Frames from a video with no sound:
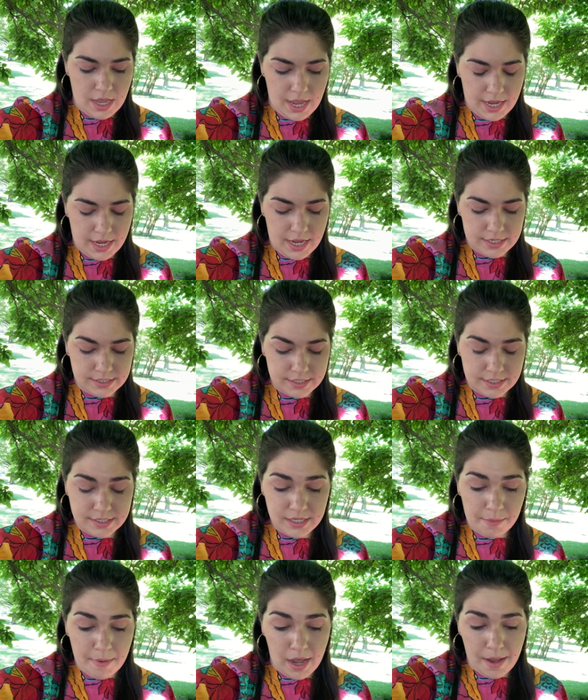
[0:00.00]
I guess to
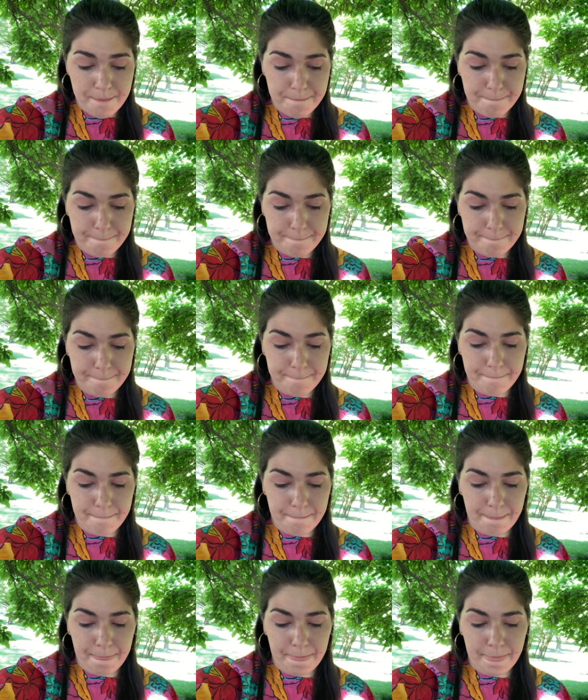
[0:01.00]
sum up
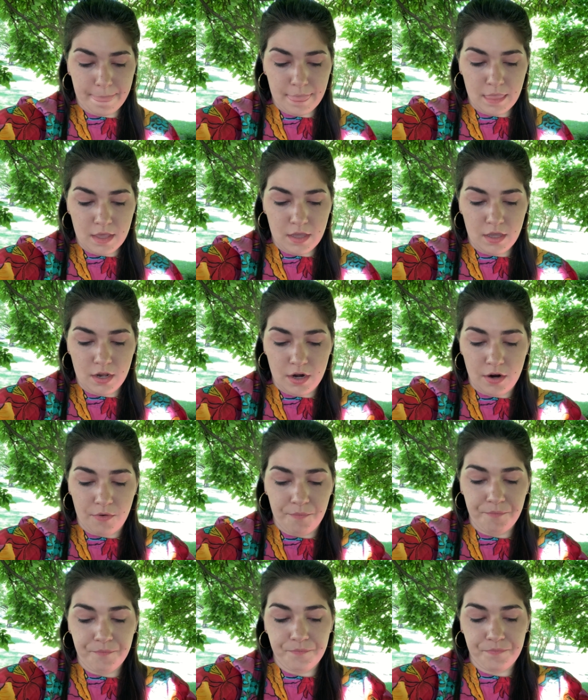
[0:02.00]
you
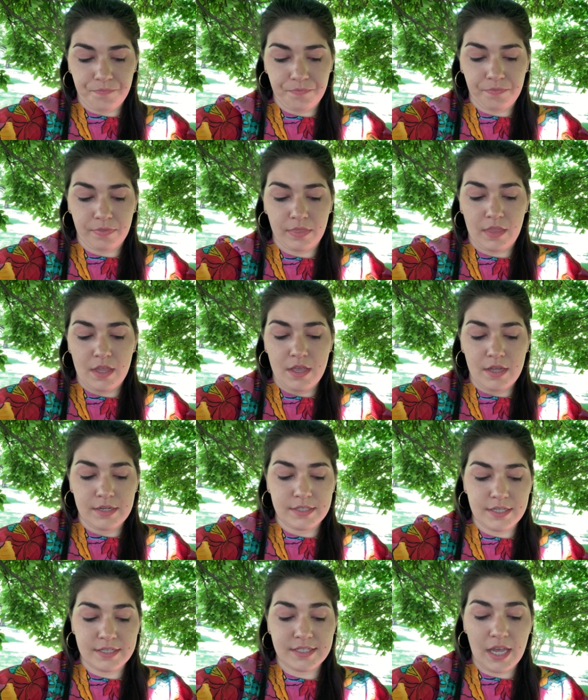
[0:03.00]
know
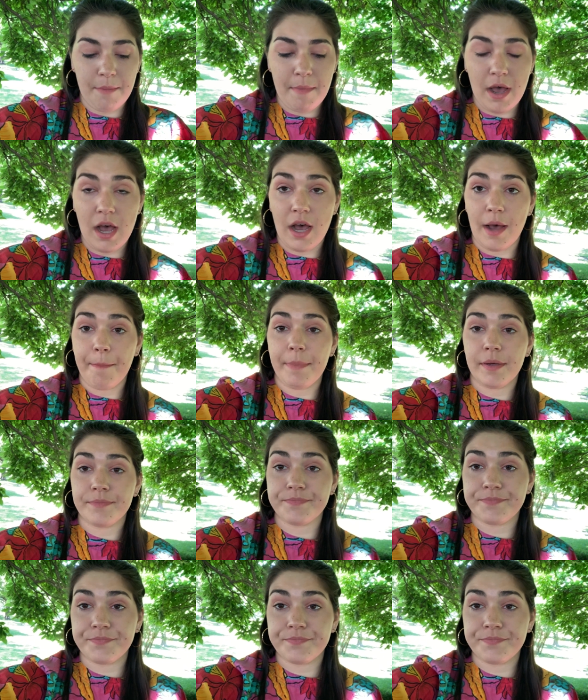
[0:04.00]
to sum up